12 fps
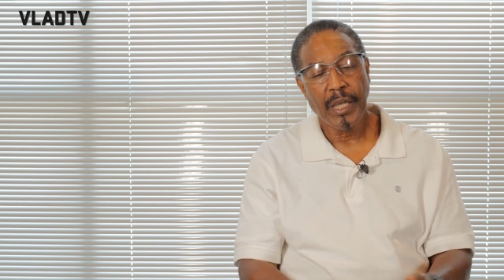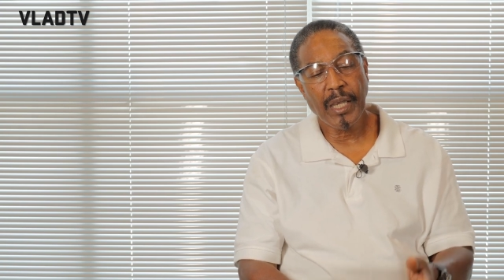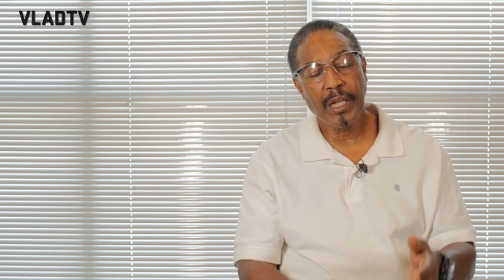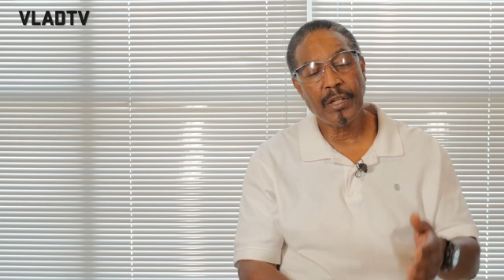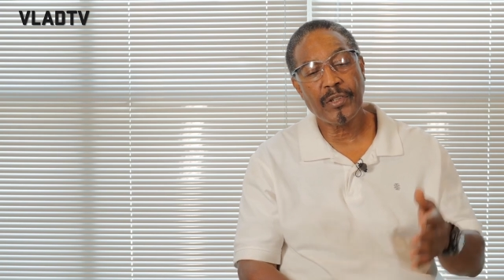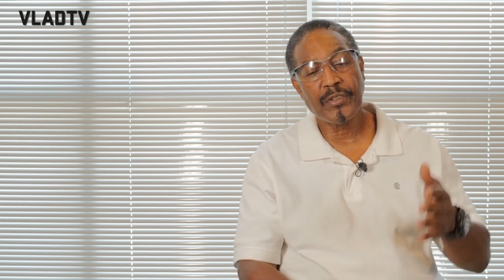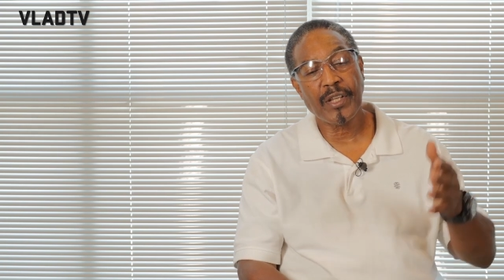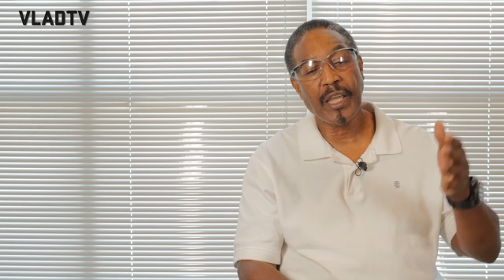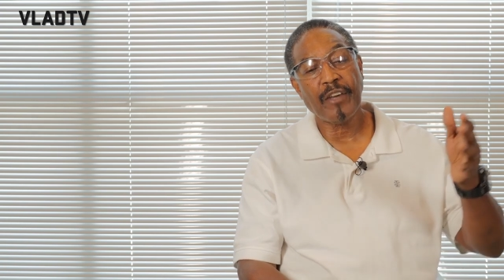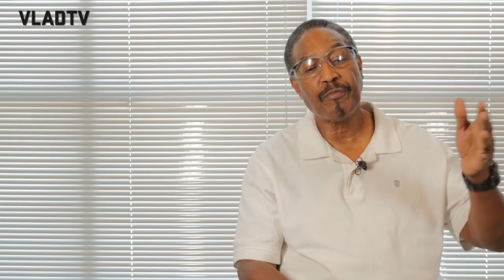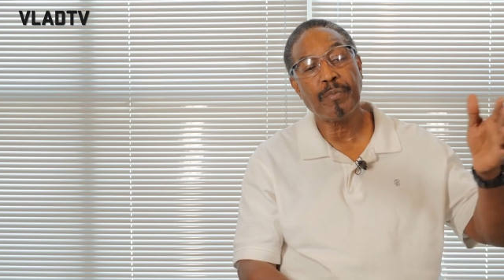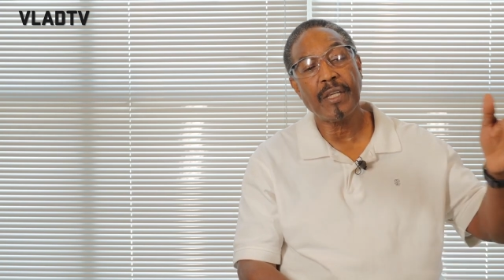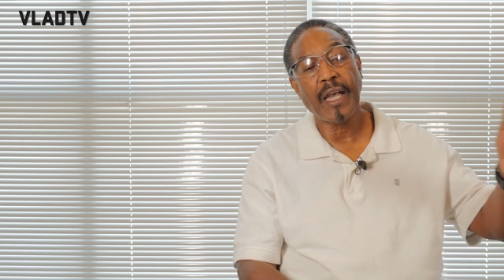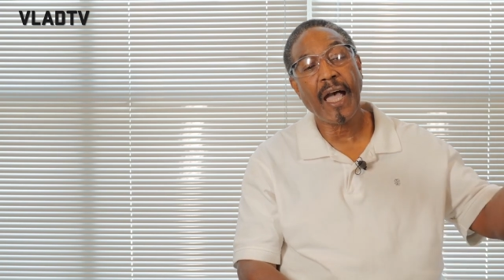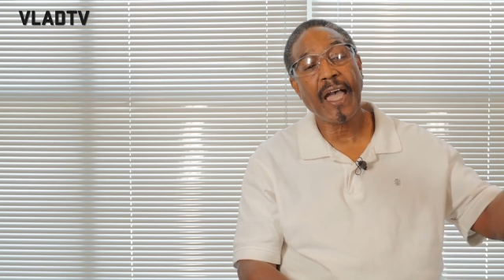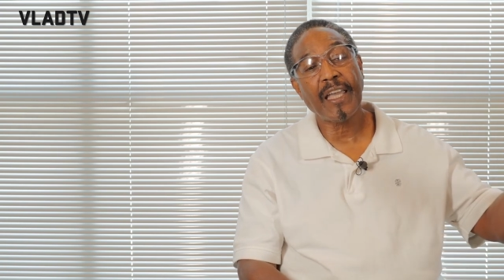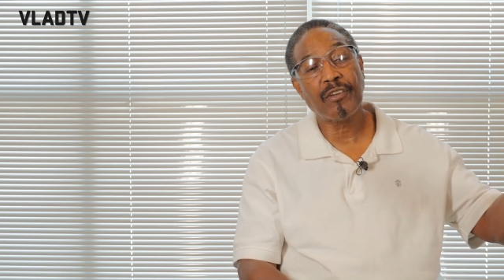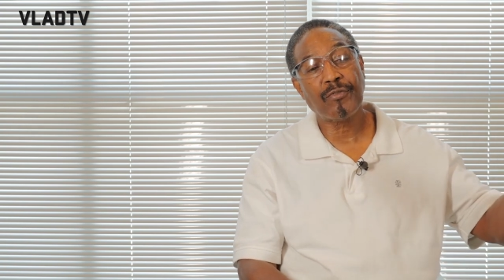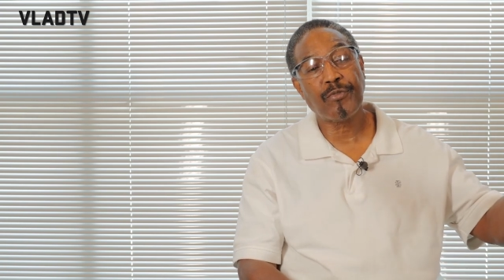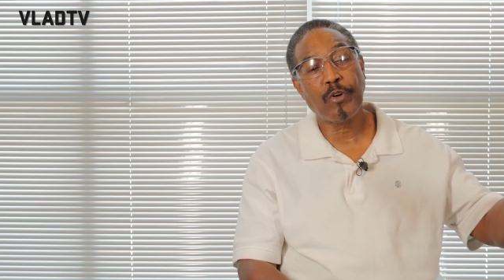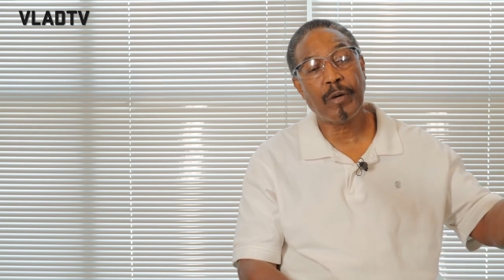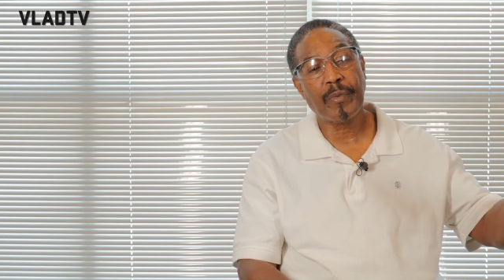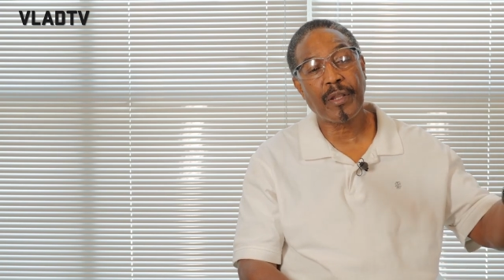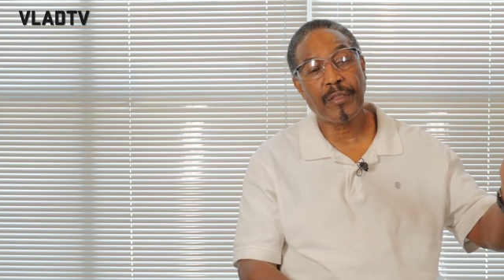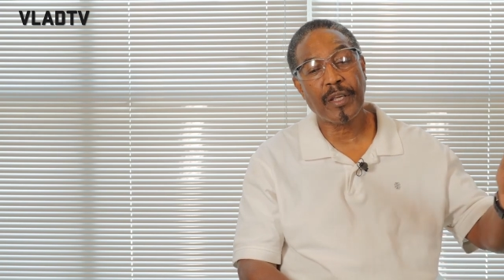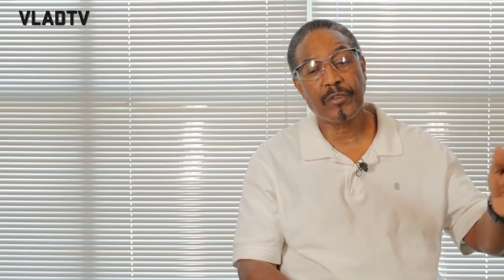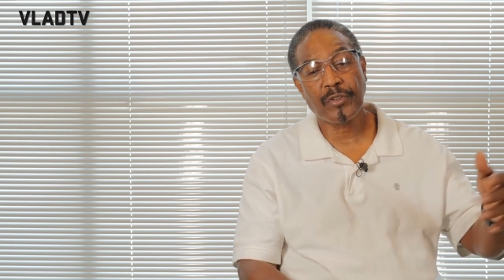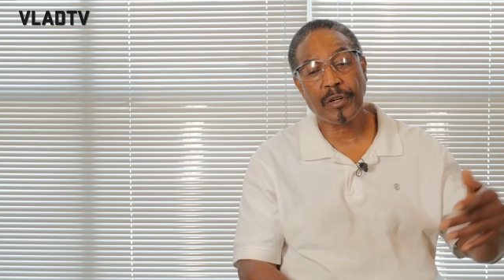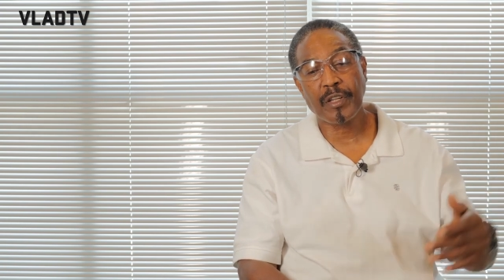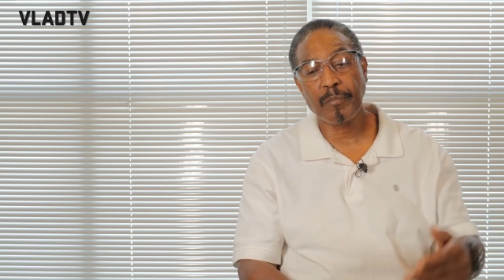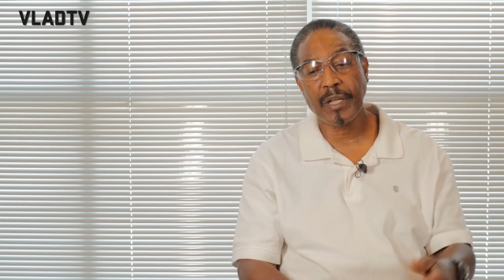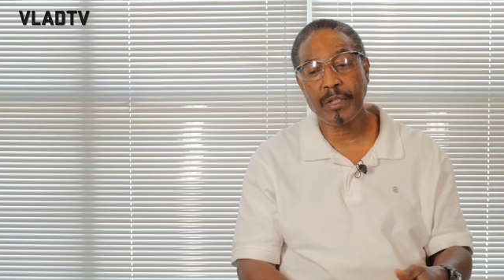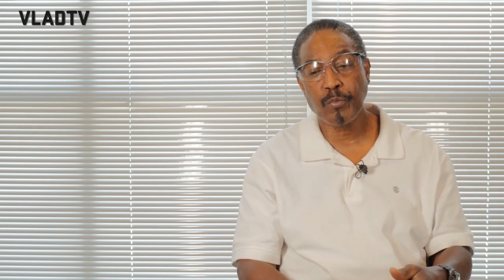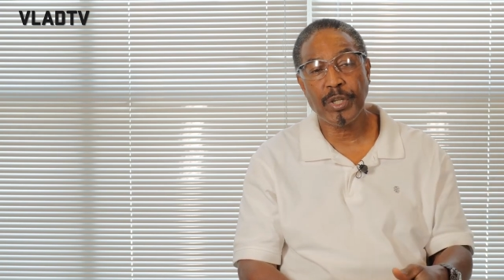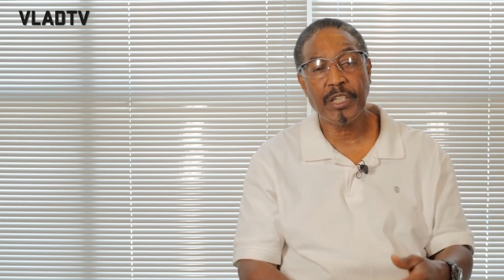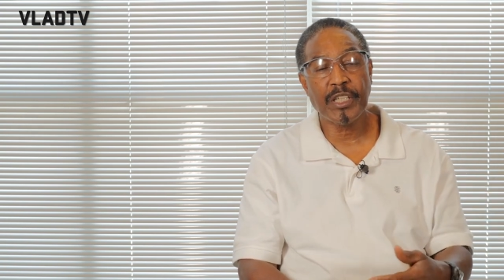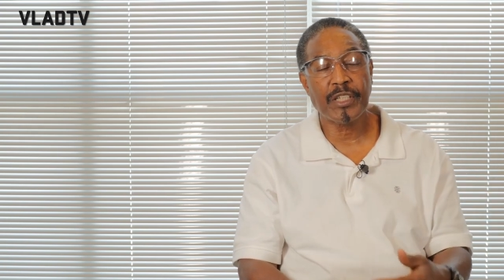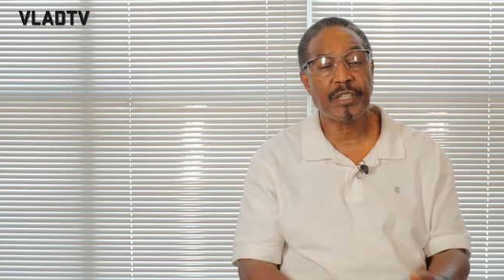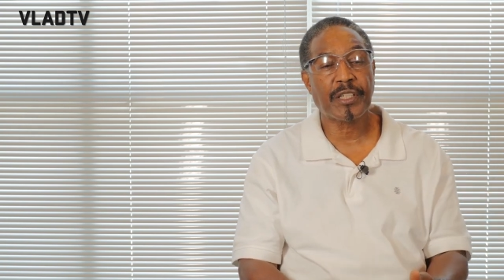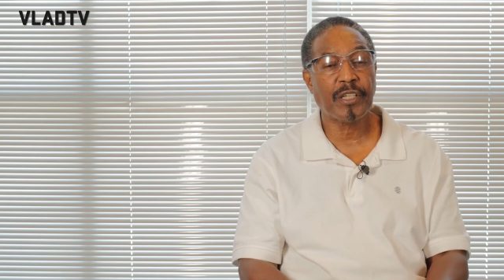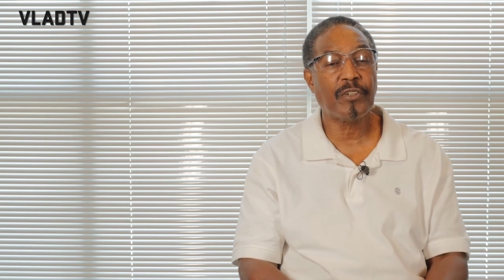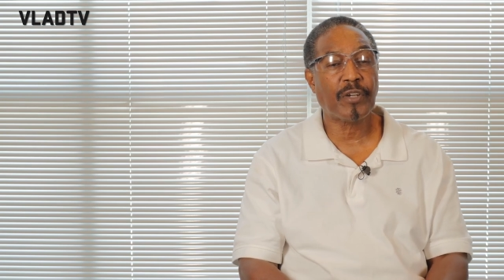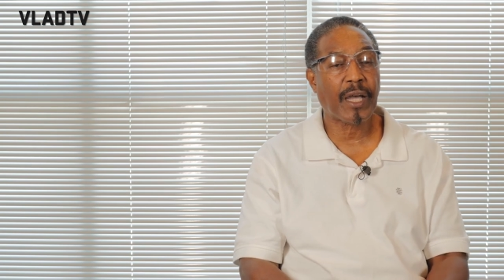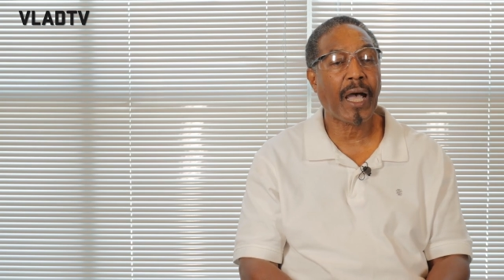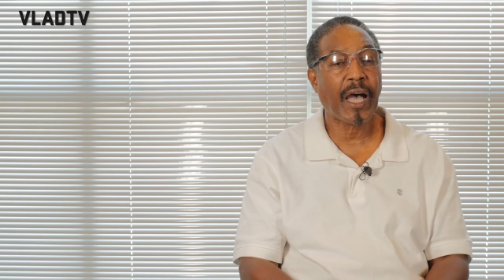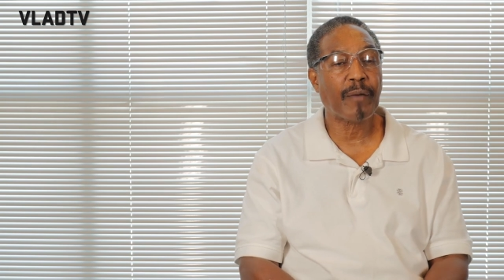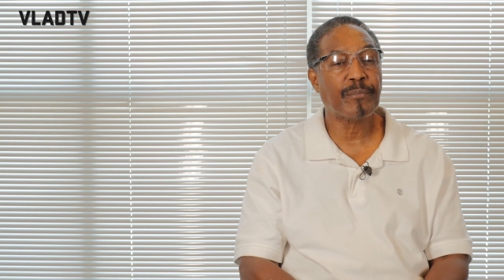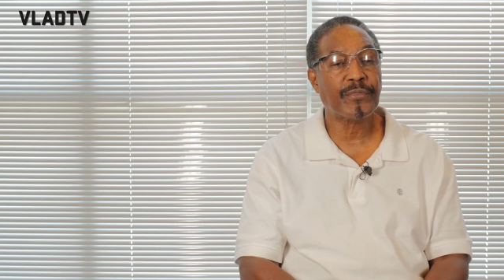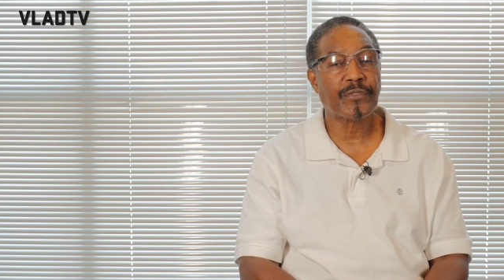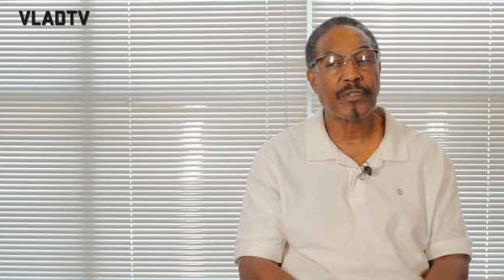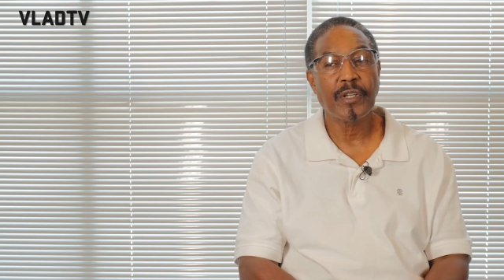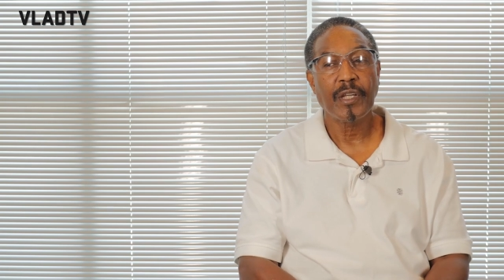and there's an FBI informant there talking about we need to kill cops.